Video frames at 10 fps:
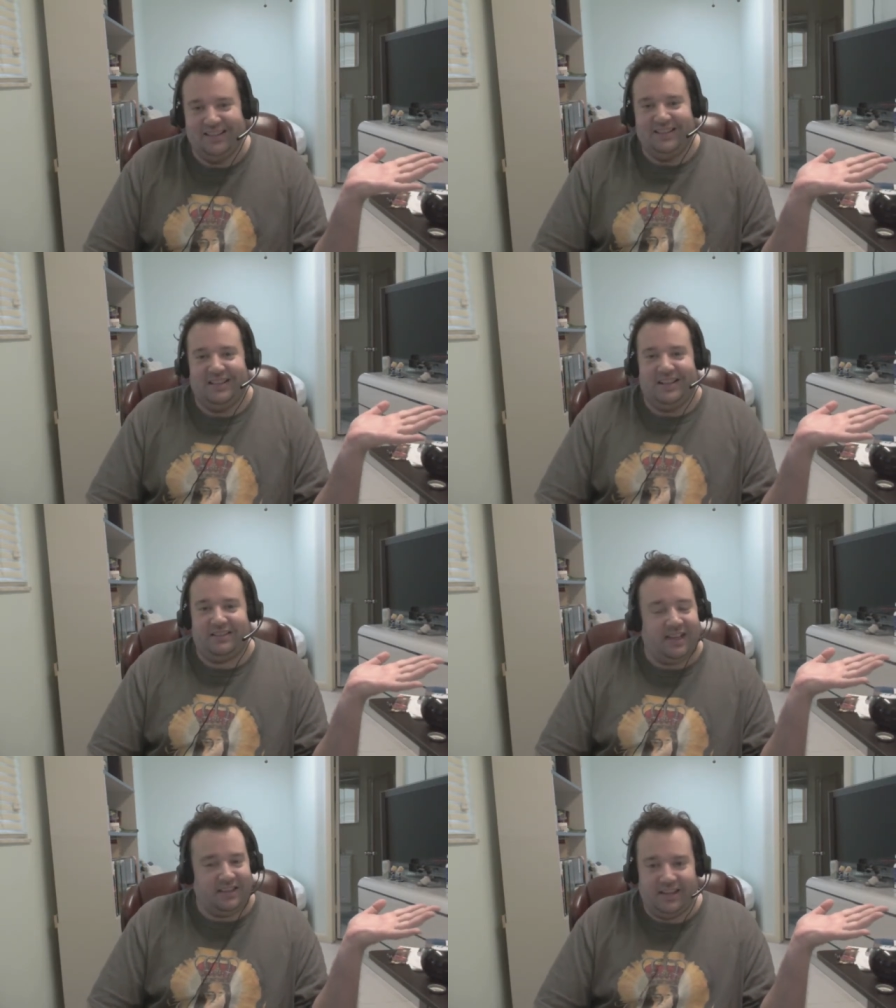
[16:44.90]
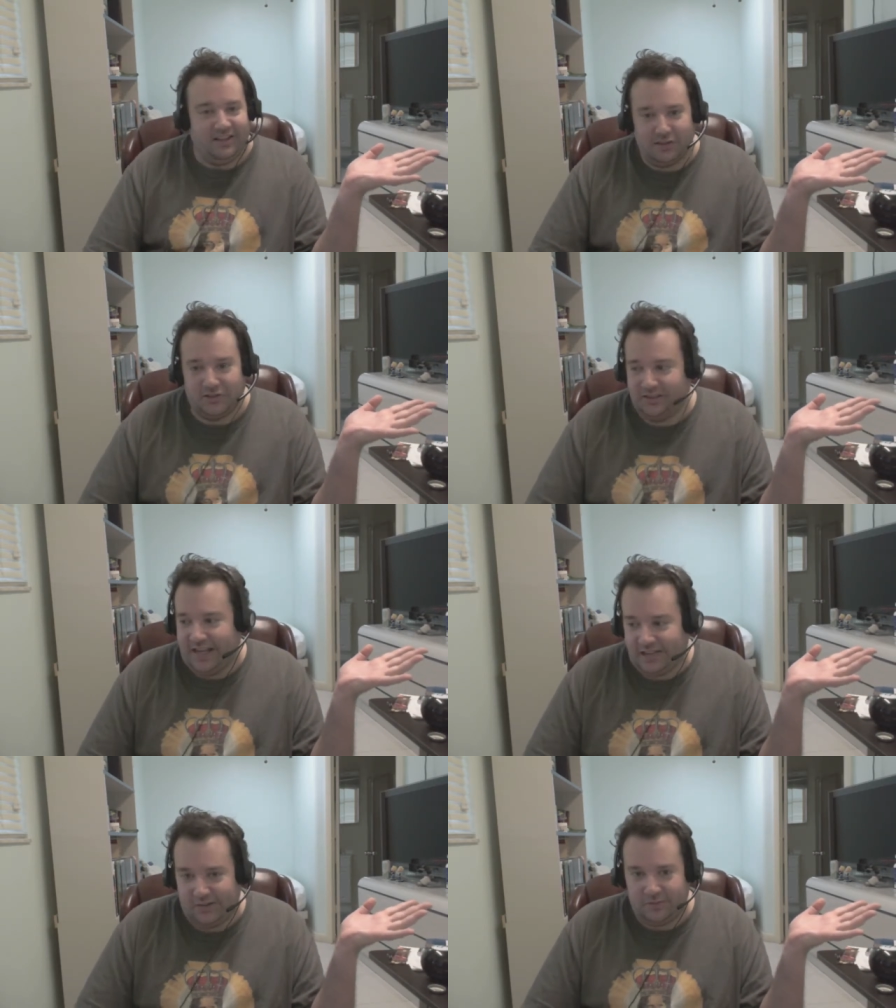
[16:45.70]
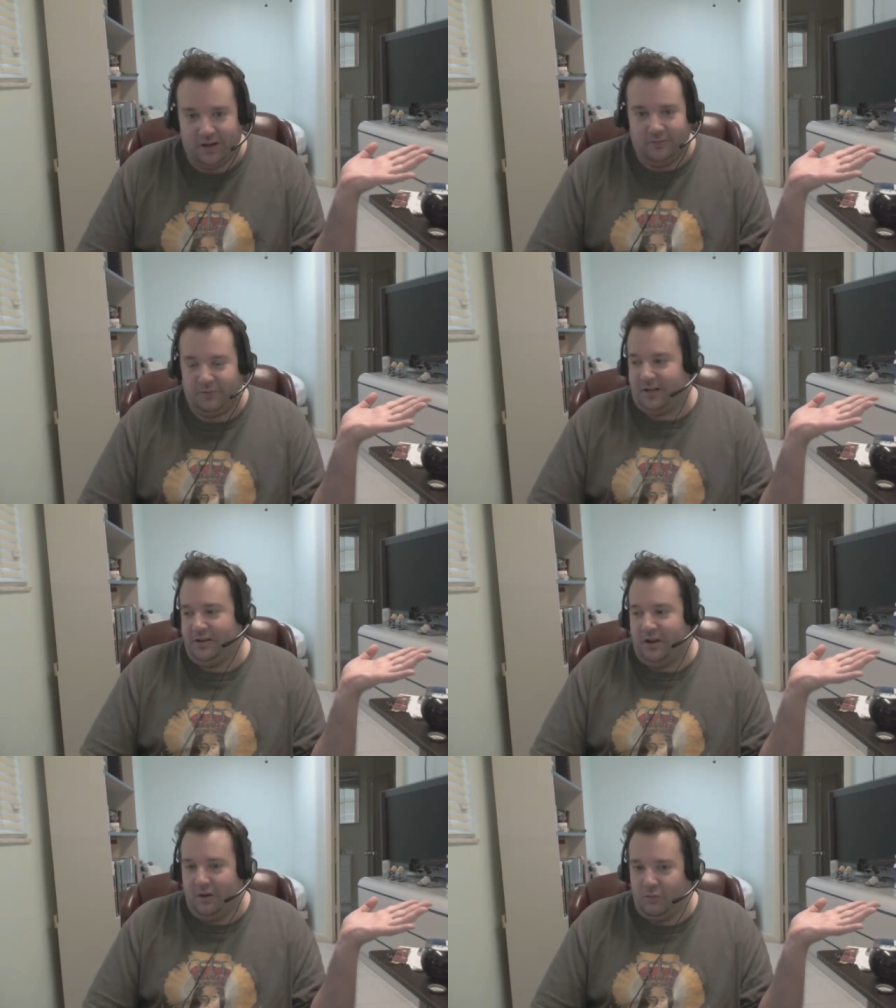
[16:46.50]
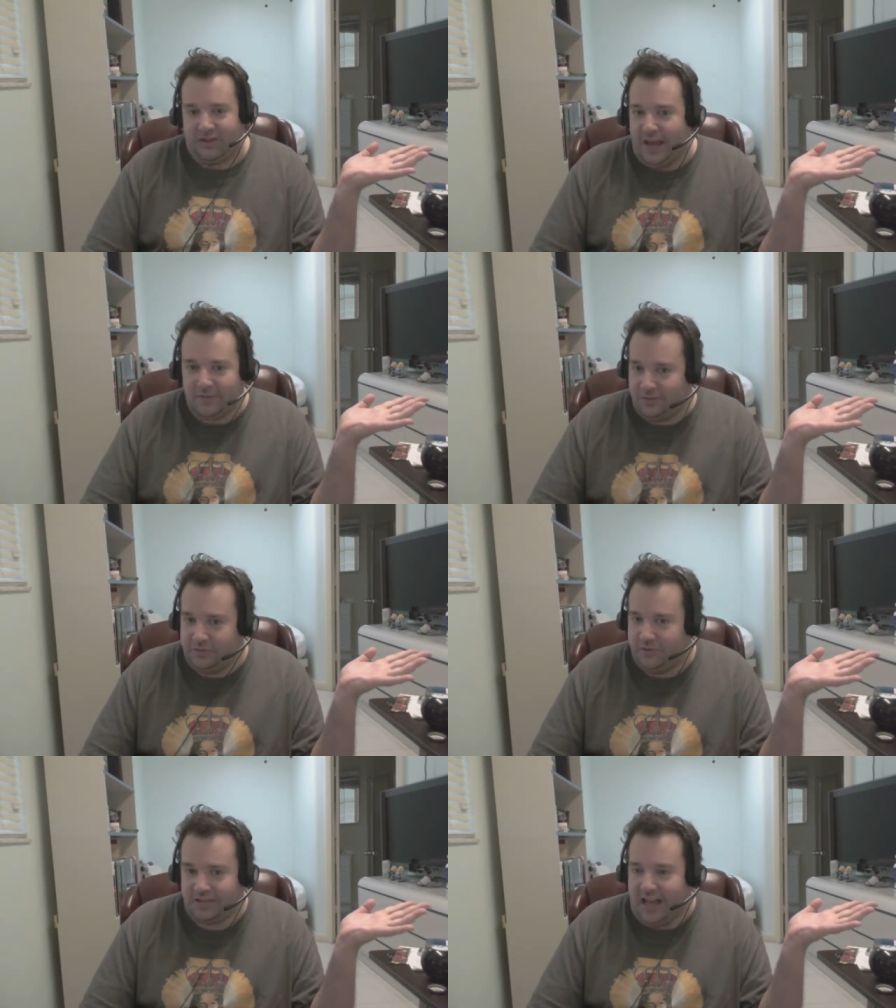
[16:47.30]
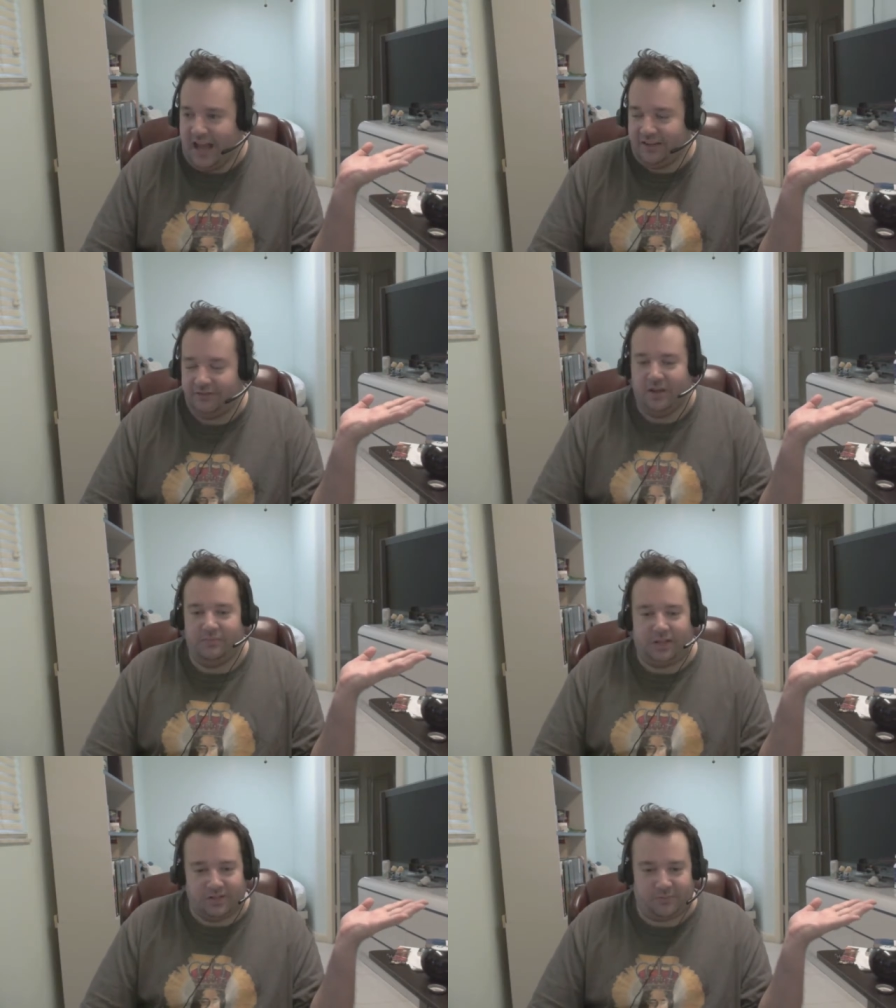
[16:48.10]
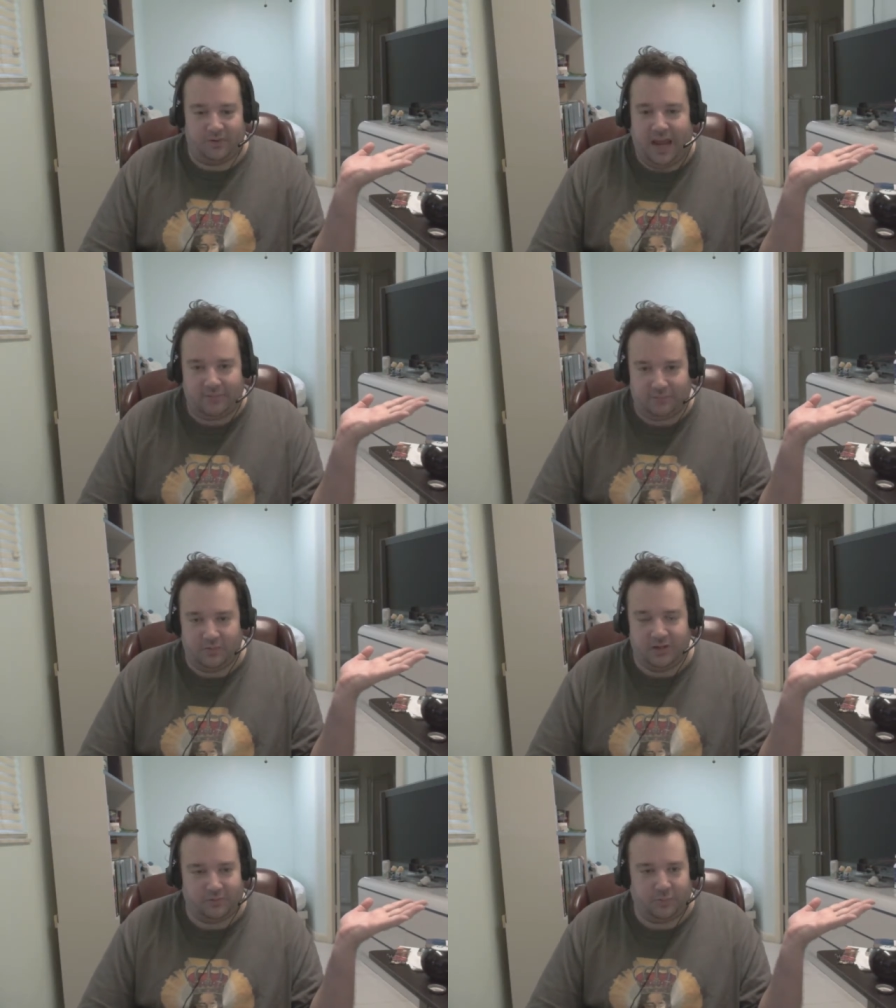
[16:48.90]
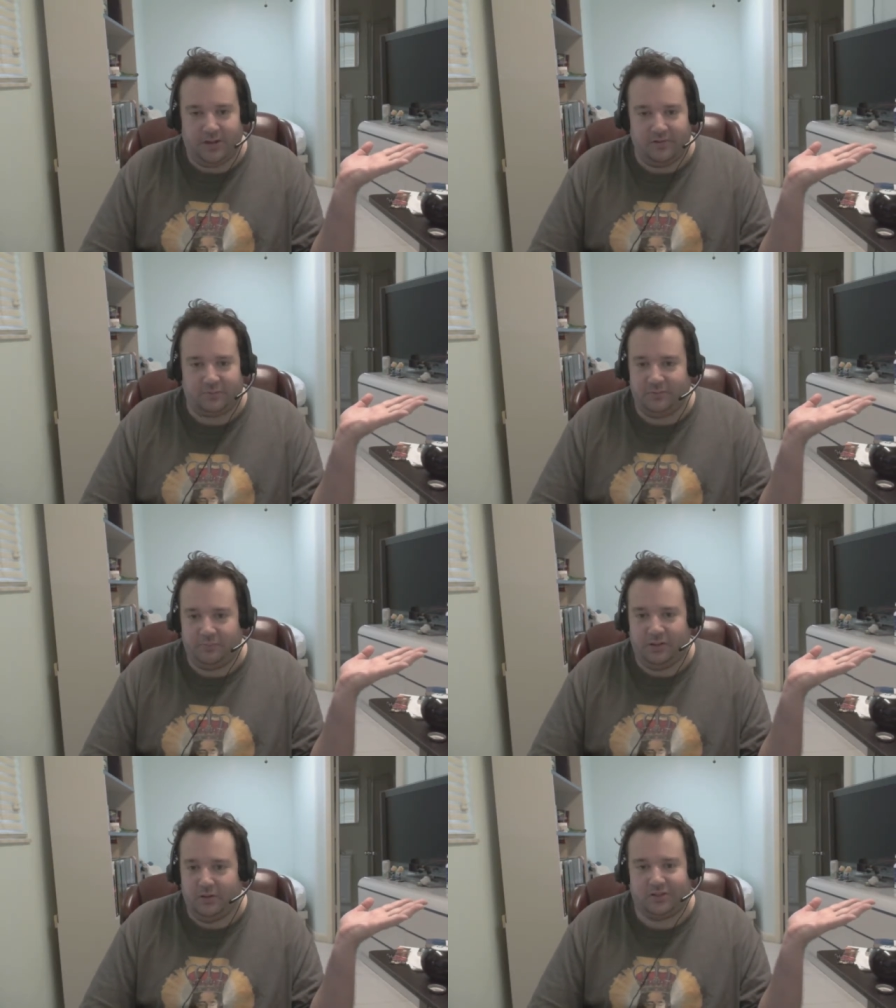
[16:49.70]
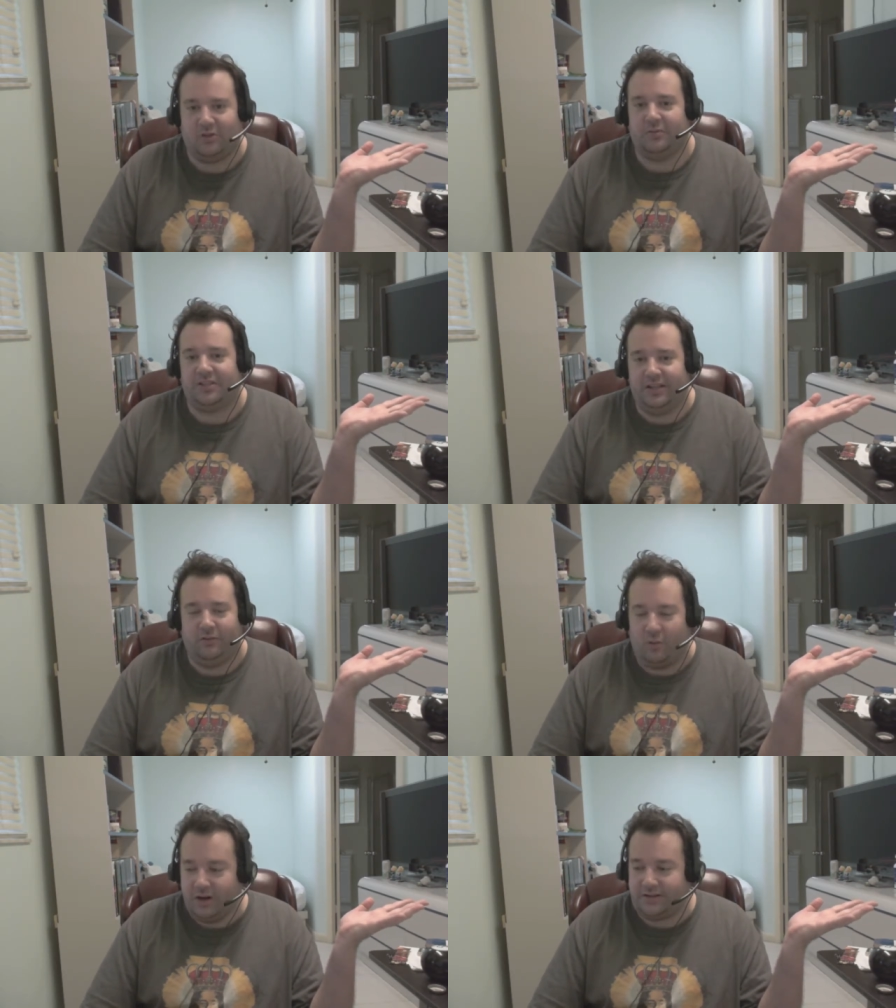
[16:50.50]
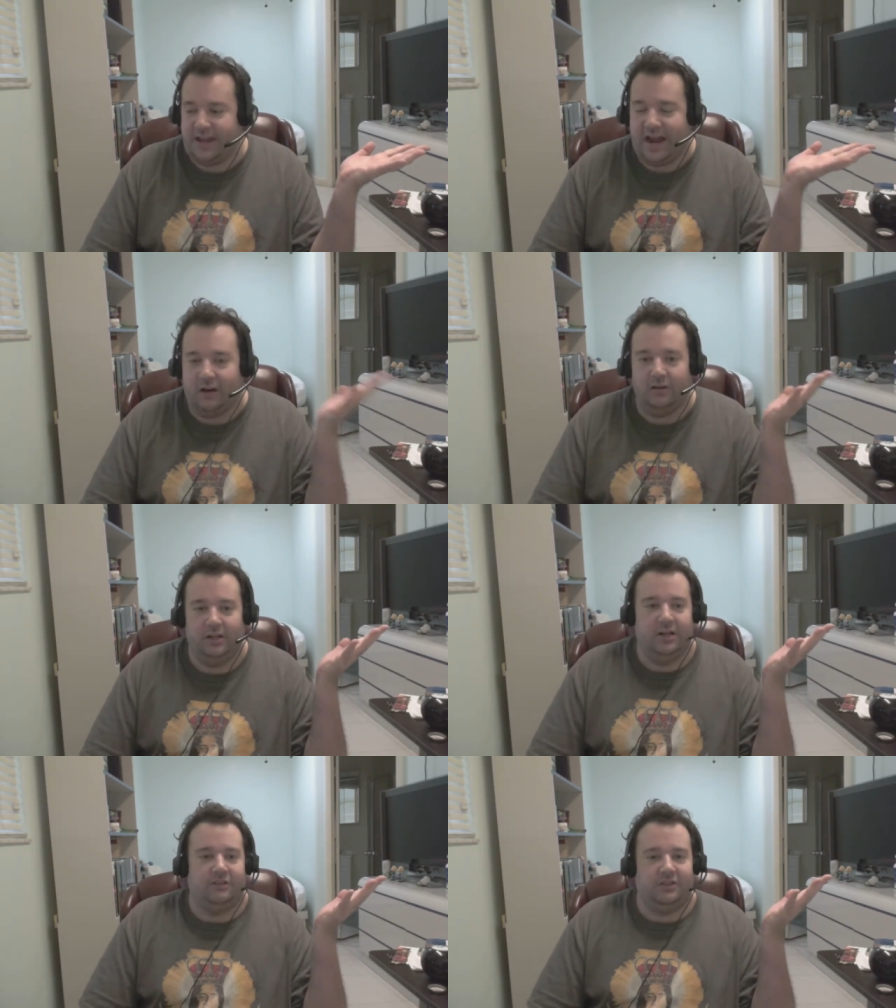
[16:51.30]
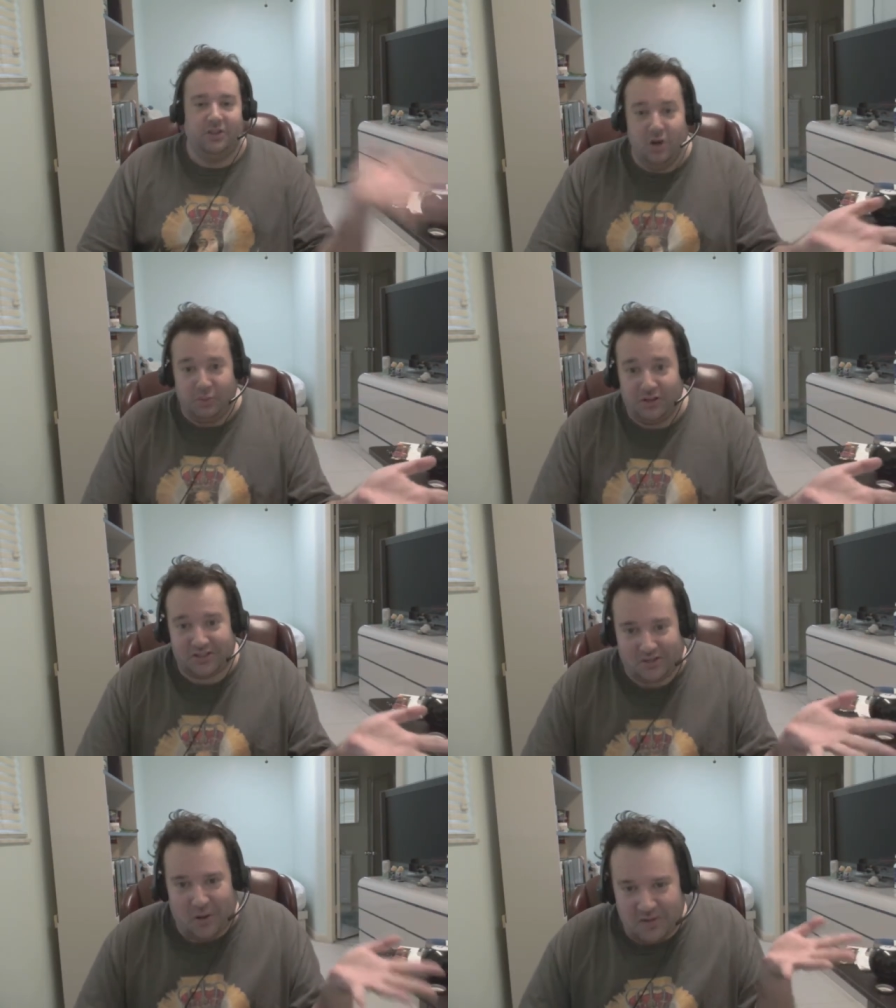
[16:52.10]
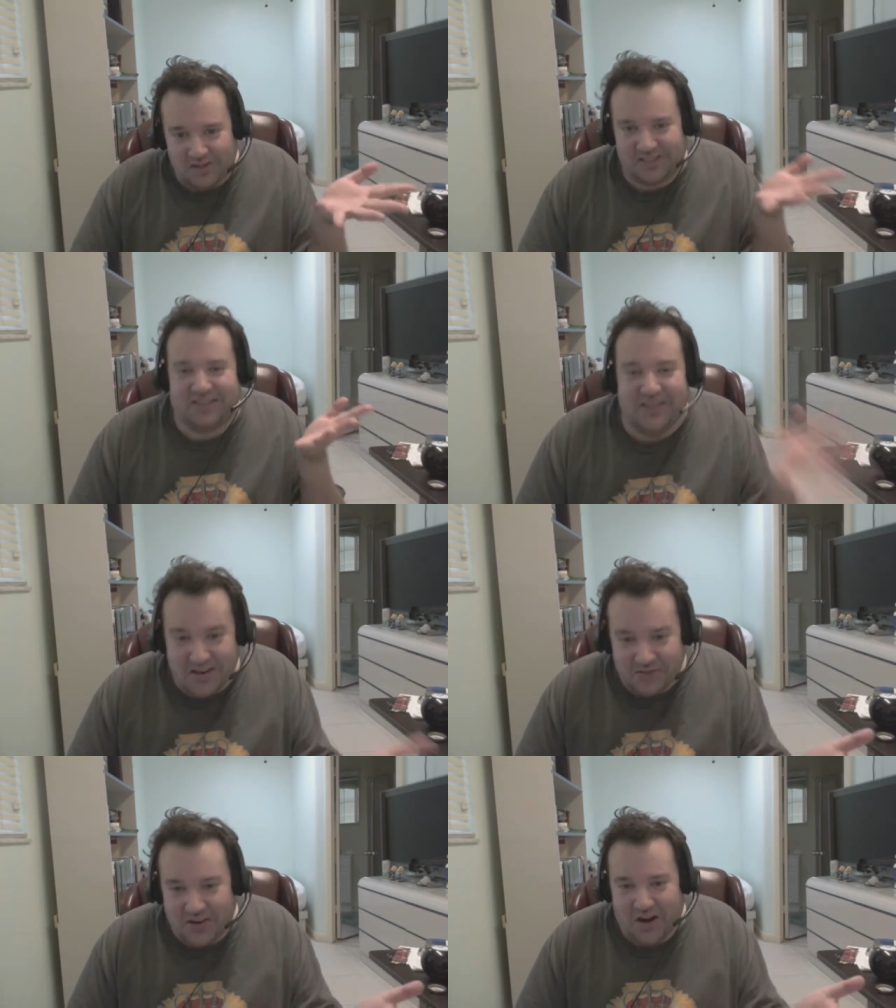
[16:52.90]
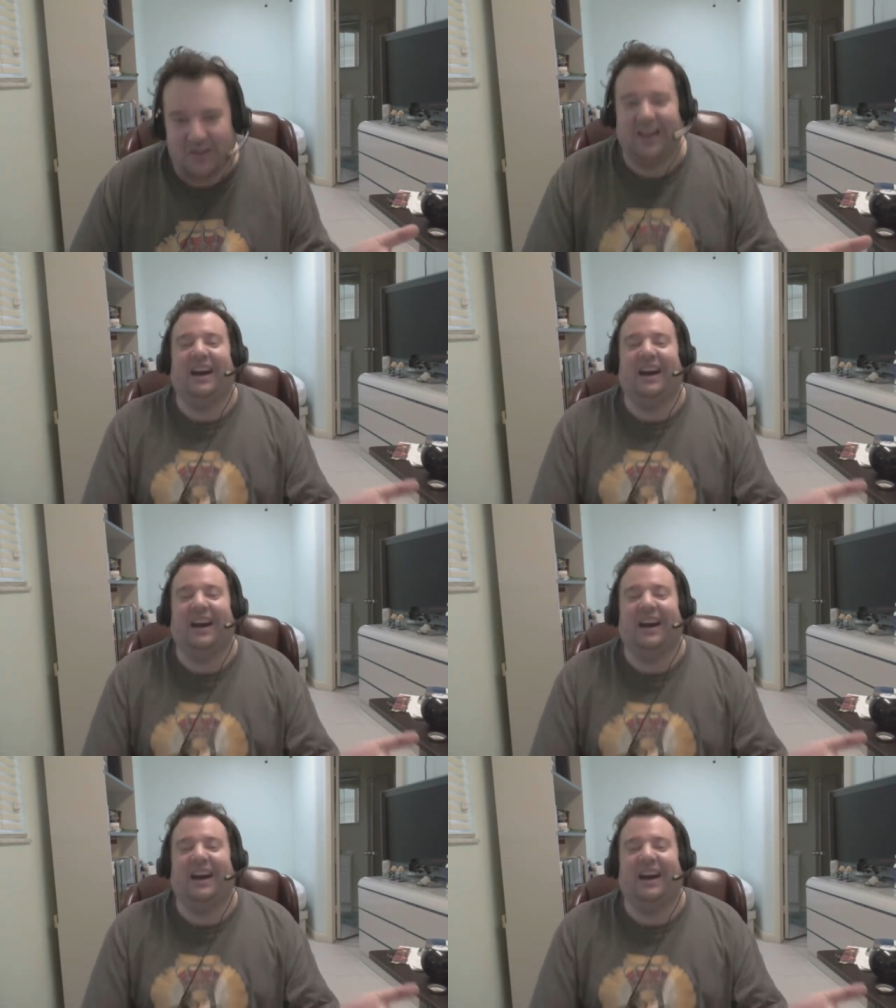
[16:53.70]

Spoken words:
Like they didn't learn a lesson. With Games to Windows Live, because previous Bulletstorm doesn't even work now. The new Bulletstorm uses De Nouveau.